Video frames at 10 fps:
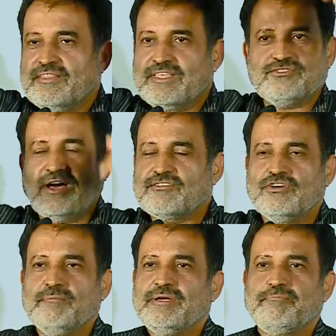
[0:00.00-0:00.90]
There's not going
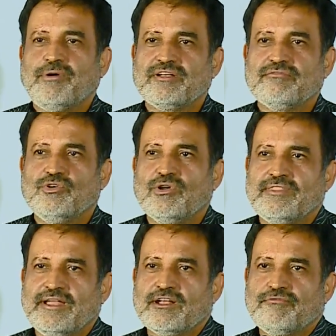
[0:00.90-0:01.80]
to be a pot of gold at
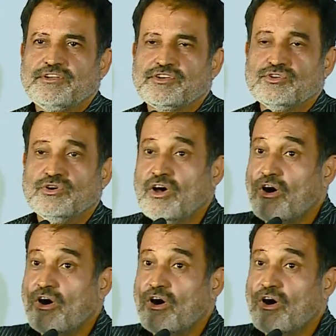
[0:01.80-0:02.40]
the end of it to do.